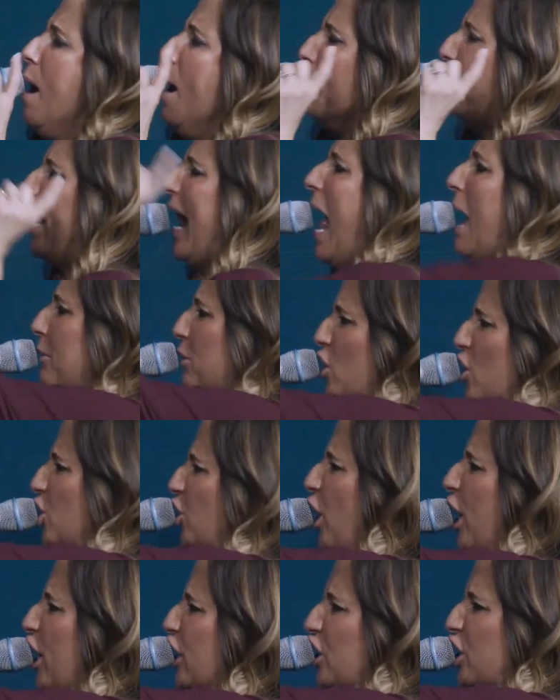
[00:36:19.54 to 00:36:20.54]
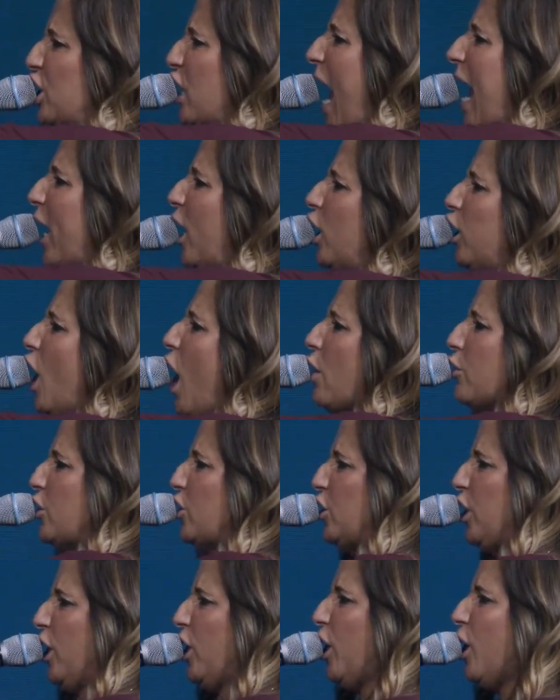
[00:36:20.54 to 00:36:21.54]
but I'm just gonna stay
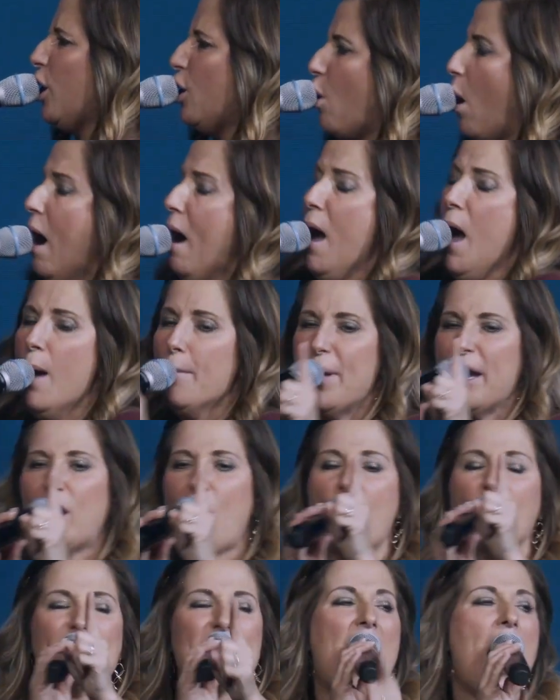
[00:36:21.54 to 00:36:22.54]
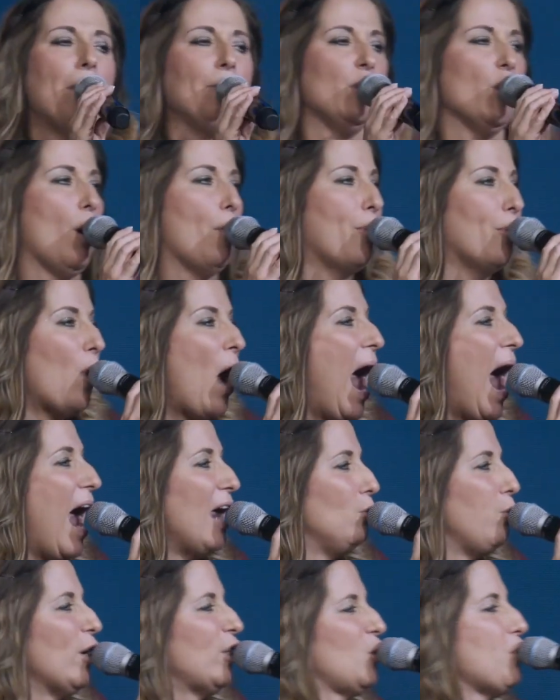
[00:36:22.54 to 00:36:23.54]
close to you because I'm your
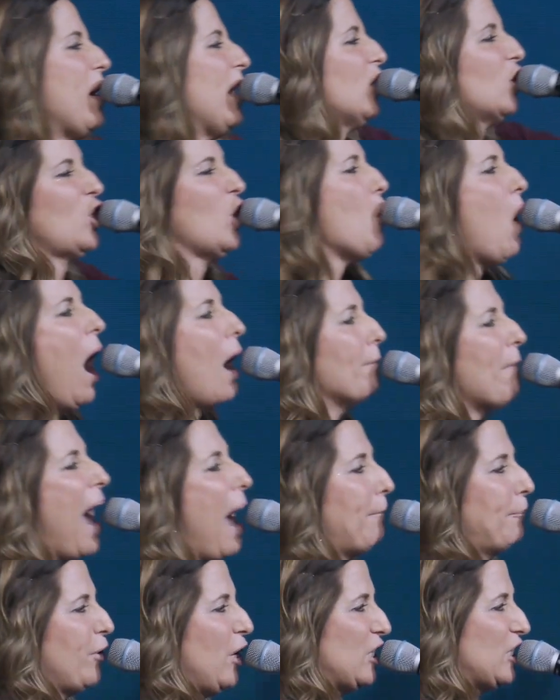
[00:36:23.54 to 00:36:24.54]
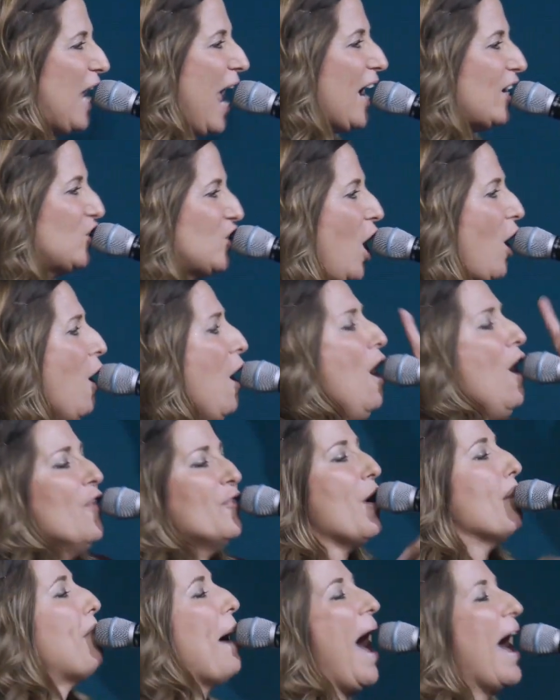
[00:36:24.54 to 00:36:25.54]
bride, which means you are my protector.
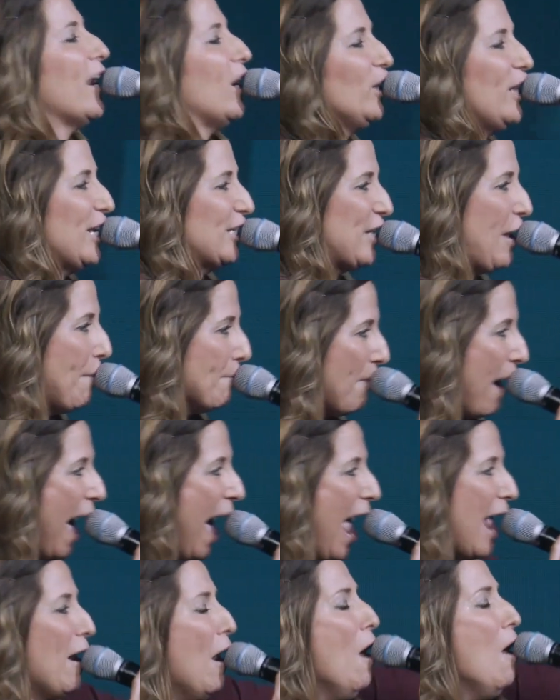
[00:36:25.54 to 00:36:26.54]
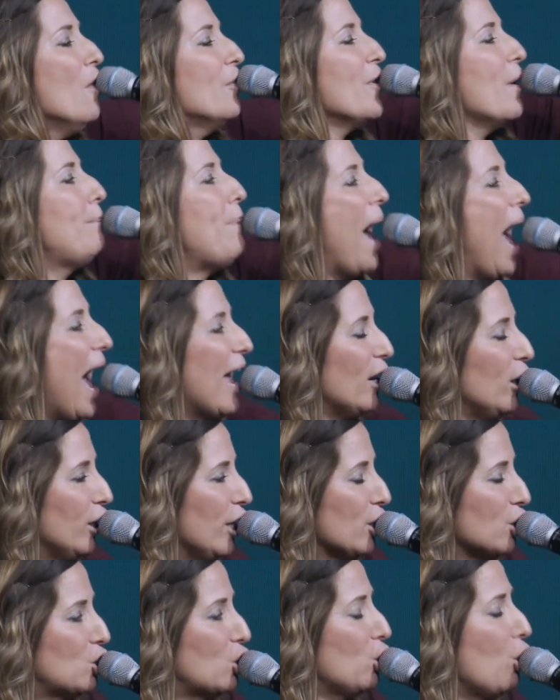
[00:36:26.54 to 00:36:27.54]
The battle isn't mine. The battle
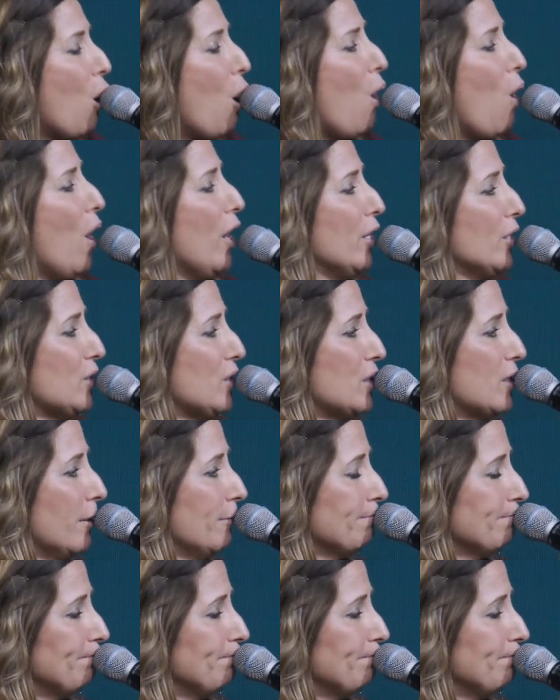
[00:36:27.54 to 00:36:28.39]
is yours.